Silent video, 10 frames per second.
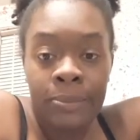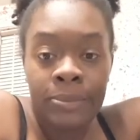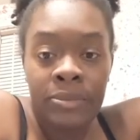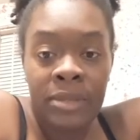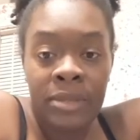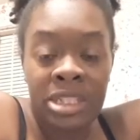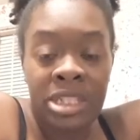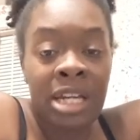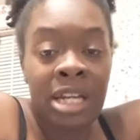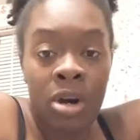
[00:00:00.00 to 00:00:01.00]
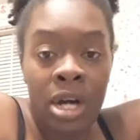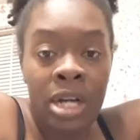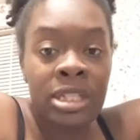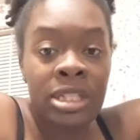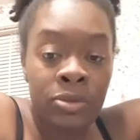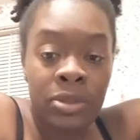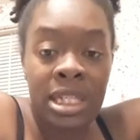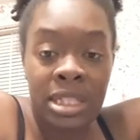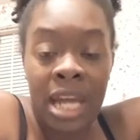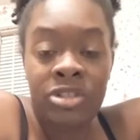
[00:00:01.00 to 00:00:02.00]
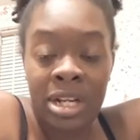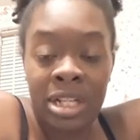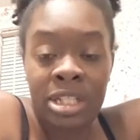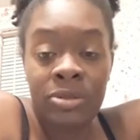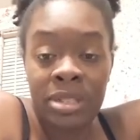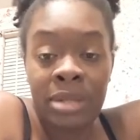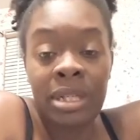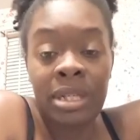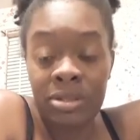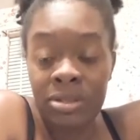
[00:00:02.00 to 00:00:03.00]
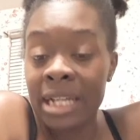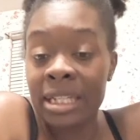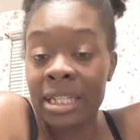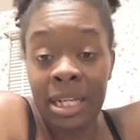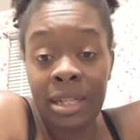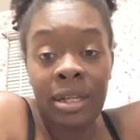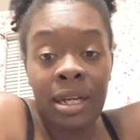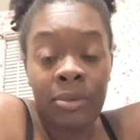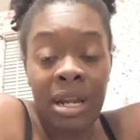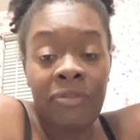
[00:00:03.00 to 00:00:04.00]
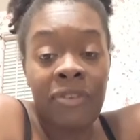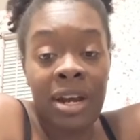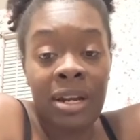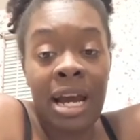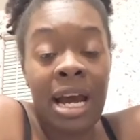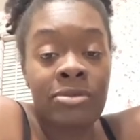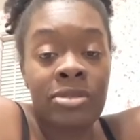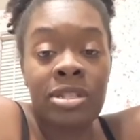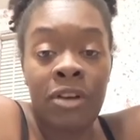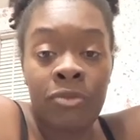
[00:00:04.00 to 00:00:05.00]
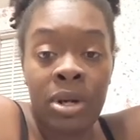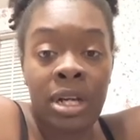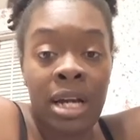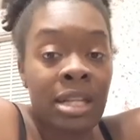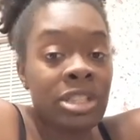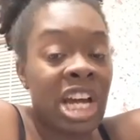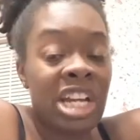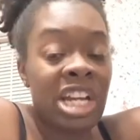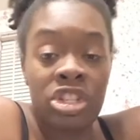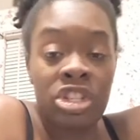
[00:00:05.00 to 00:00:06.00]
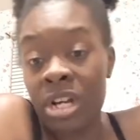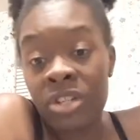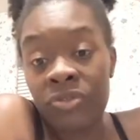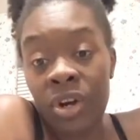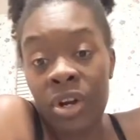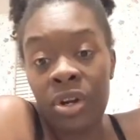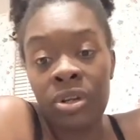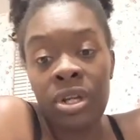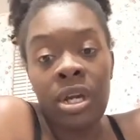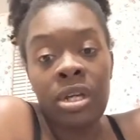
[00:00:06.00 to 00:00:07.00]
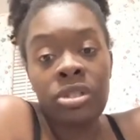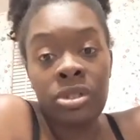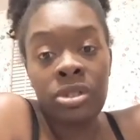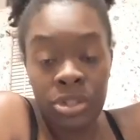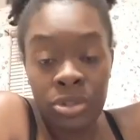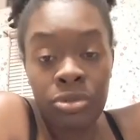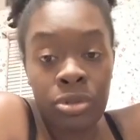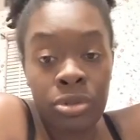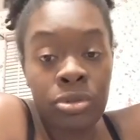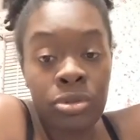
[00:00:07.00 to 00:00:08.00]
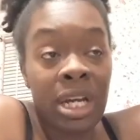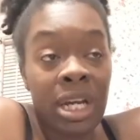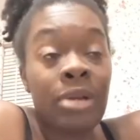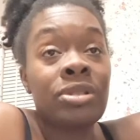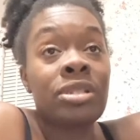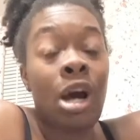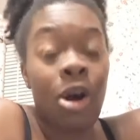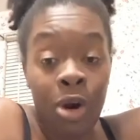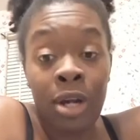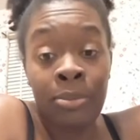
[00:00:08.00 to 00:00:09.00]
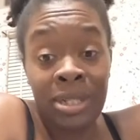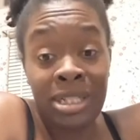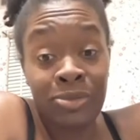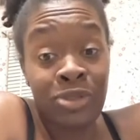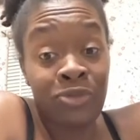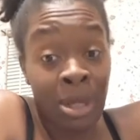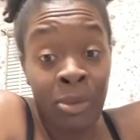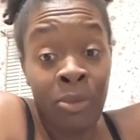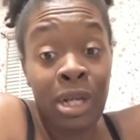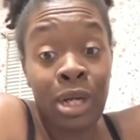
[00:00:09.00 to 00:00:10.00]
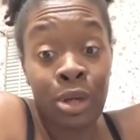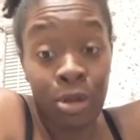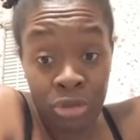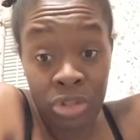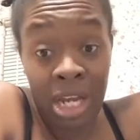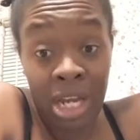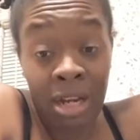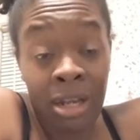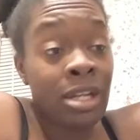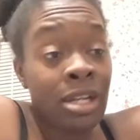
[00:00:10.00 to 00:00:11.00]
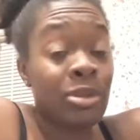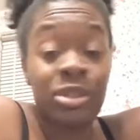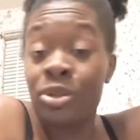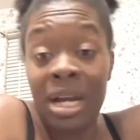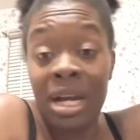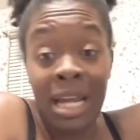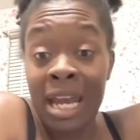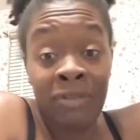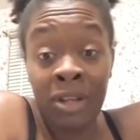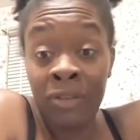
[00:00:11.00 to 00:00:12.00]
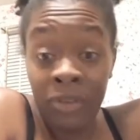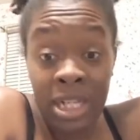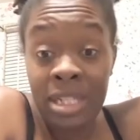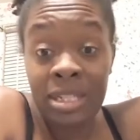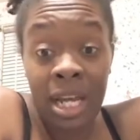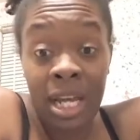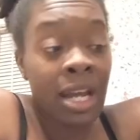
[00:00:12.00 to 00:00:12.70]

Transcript: It's kind of hard dealing with this and trying to deal with something else. So I get it. When I found out I was a sophomore in college, I had just transferred to this new school and it was hard because it was, number one, a culture side. Number two, I didn't have any friends there.